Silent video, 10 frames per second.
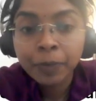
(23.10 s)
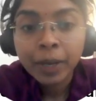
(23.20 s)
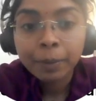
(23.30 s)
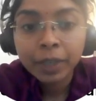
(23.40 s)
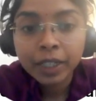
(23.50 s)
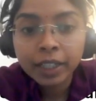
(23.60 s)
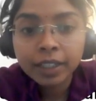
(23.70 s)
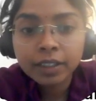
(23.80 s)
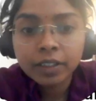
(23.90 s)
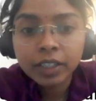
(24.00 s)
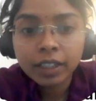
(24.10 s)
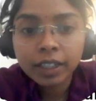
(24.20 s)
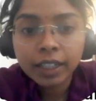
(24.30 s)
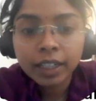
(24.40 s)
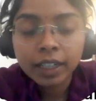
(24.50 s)
but it is
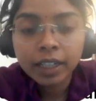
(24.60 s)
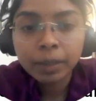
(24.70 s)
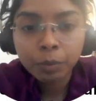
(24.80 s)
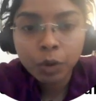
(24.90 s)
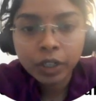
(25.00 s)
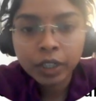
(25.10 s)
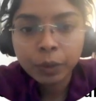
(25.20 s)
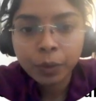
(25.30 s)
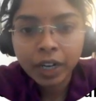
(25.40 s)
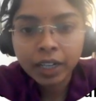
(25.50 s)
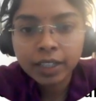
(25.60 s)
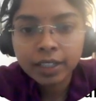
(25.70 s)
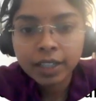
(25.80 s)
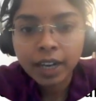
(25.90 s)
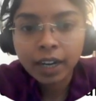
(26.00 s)
really important to
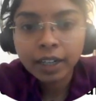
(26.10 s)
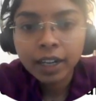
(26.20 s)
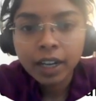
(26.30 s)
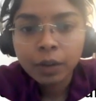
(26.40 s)
understand